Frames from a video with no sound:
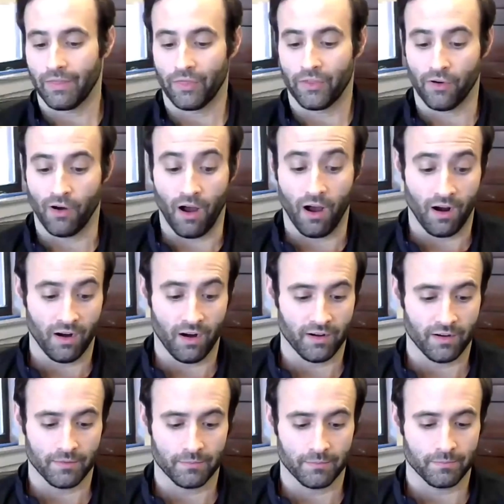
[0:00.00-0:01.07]
there
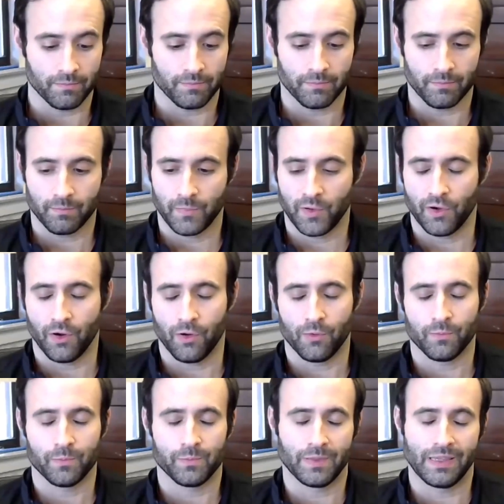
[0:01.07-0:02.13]
are,
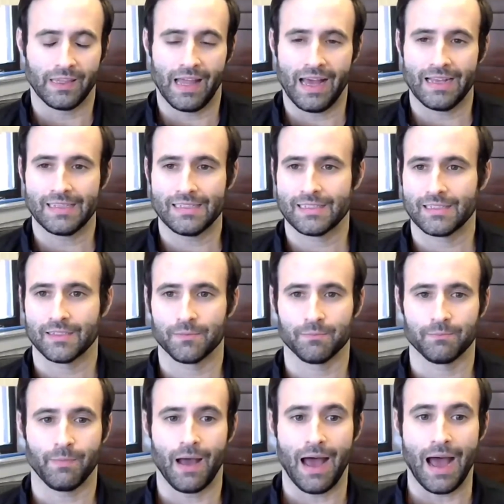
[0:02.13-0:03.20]
less
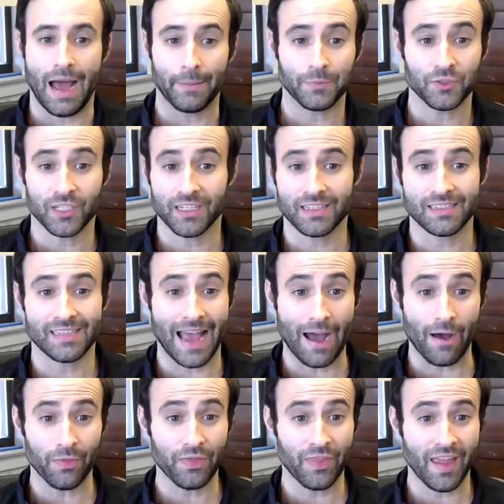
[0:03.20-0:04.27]
options
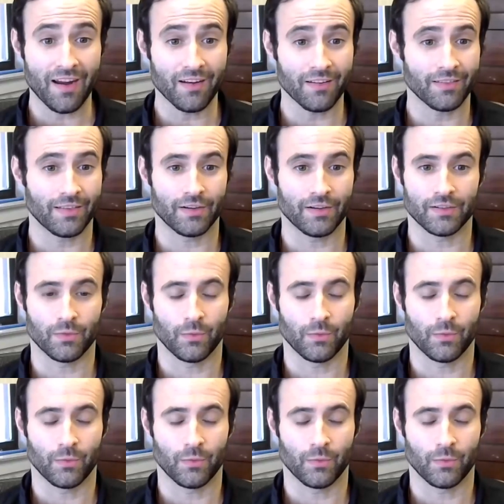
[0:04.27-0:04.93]
out there.